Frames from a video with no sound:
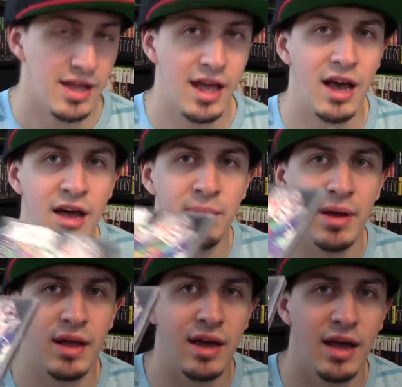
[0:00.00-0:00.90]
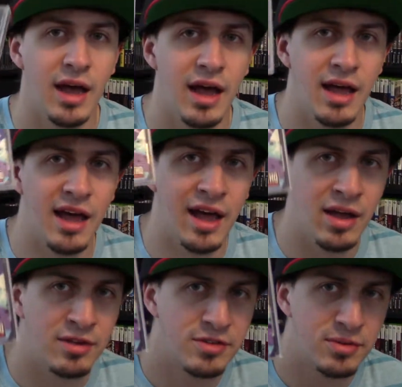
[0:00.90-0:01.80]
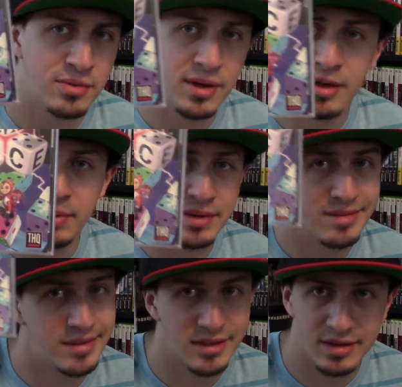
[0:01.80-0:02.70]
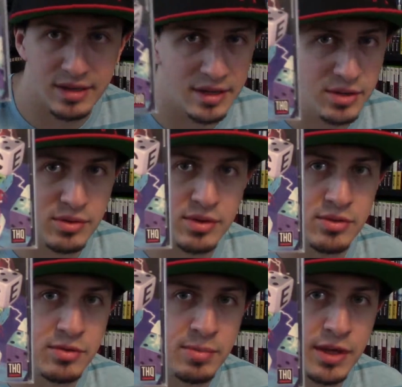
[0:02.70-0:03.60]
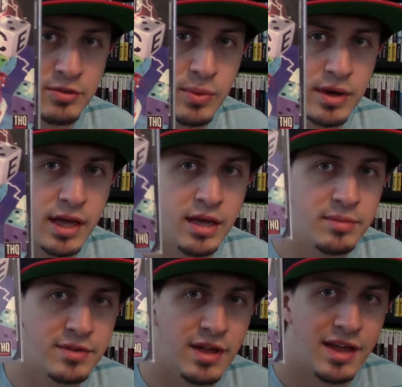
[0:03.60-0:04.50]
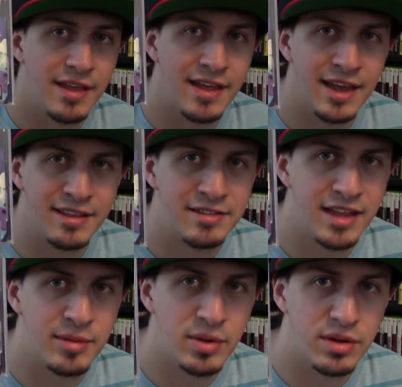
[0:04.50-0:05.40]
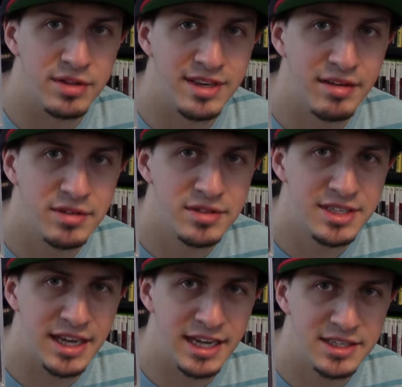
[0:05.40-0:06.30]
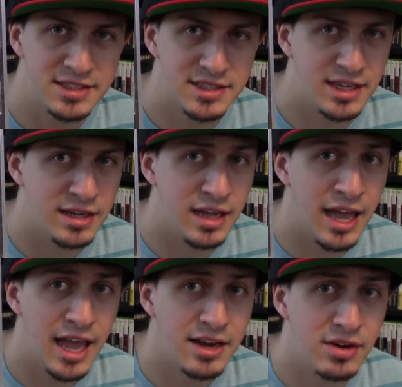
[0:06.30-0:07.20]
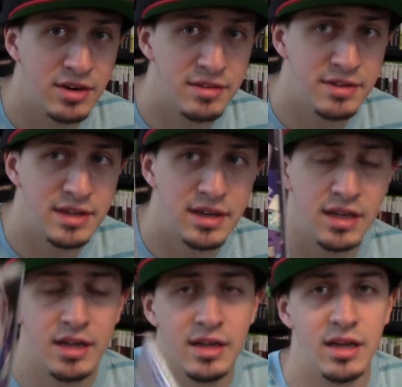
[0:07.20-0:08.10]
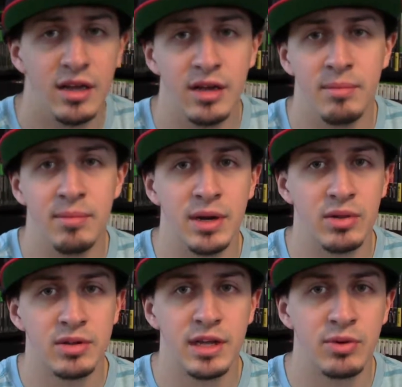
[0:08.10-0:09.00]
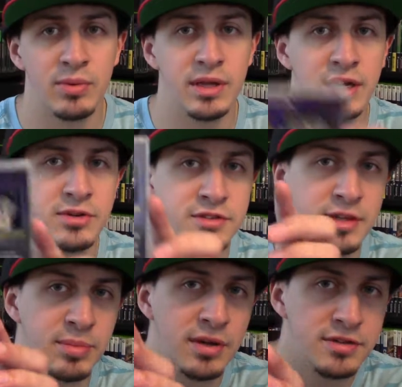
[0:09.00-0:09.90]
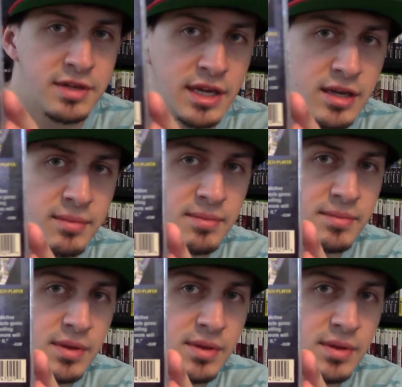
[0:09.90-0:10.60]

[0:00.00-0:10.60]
I also, continue looking through the PS1 games, and they had this game called Devil Dice. I hadn't heard of it, but it looked like a really interesting puzzle game.